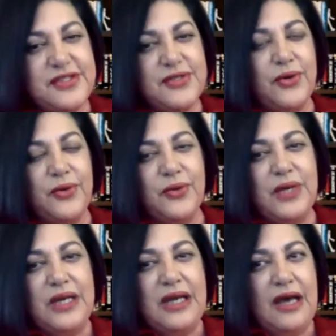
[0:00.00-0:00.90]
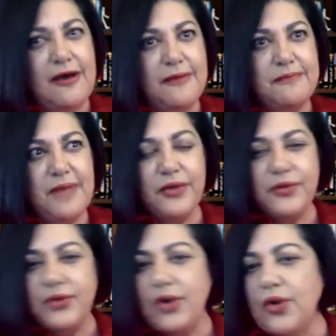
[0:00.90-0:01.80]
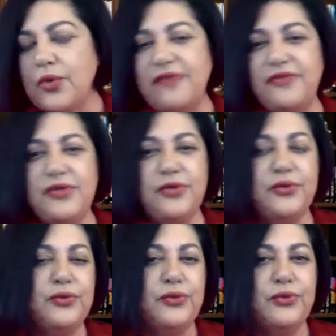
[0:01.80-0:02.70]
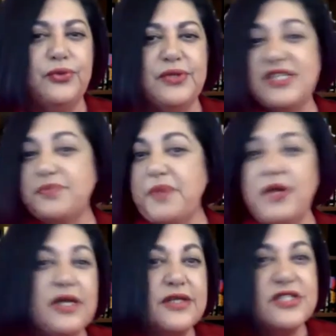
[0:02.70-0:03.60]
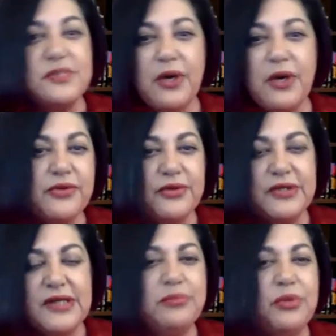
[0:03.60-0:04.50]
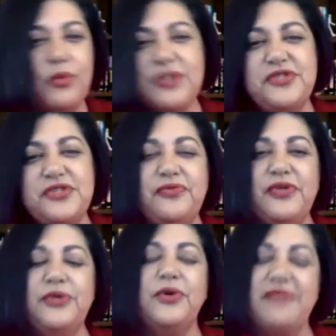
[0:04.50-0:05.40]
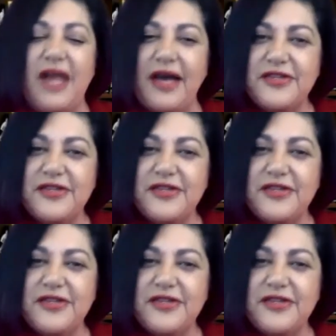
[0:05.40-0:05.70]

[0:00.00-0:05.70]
So I don't know if you experienced both or not, but what's your view of that?